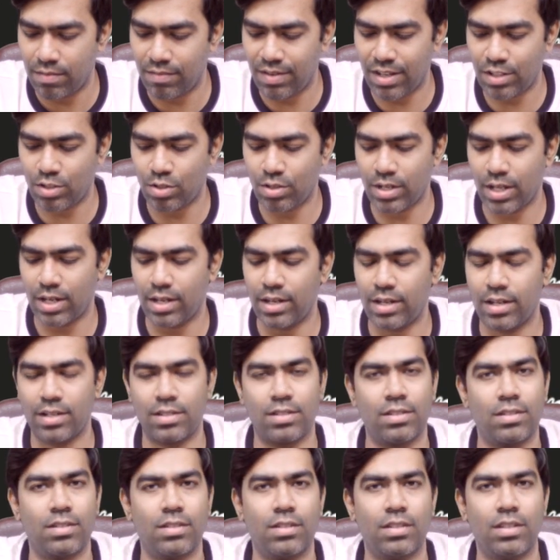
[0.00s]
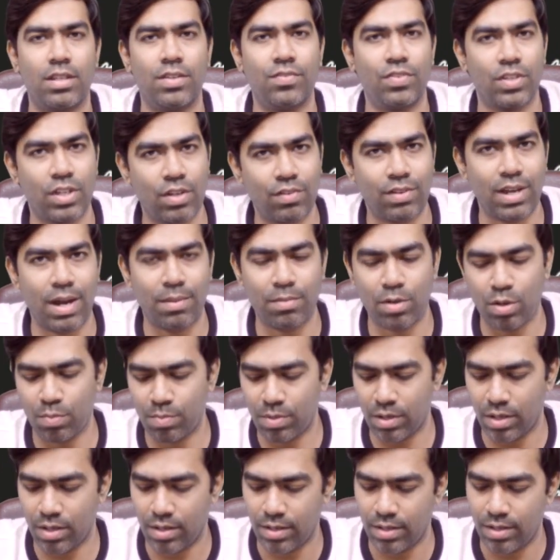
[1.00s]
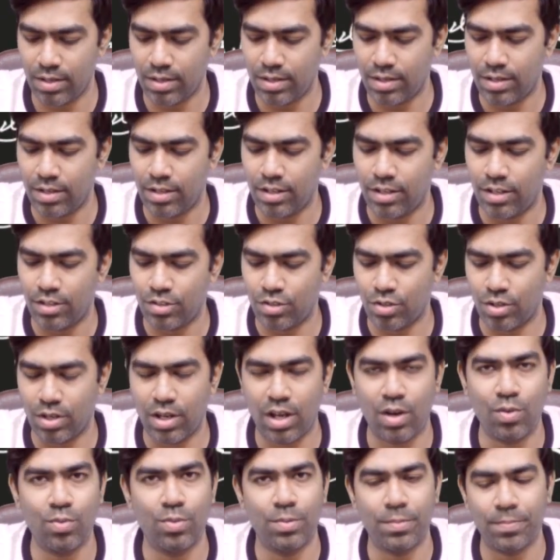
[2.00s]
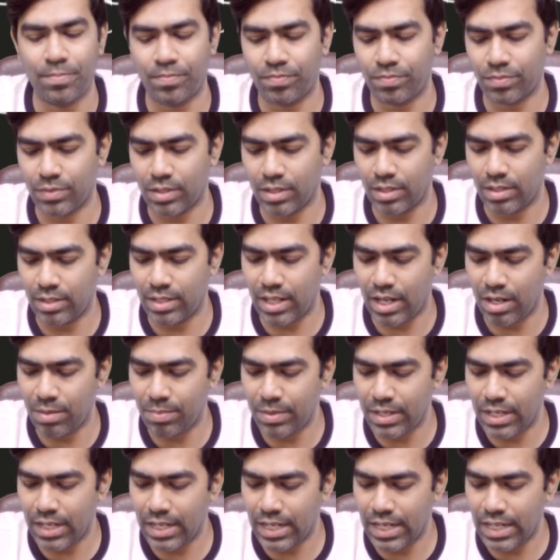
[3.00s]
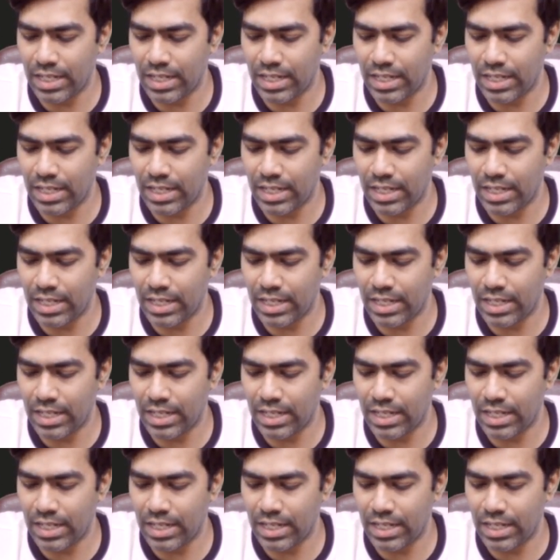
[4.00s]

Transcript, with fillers: vasodilatation if you give captopril. So now there will be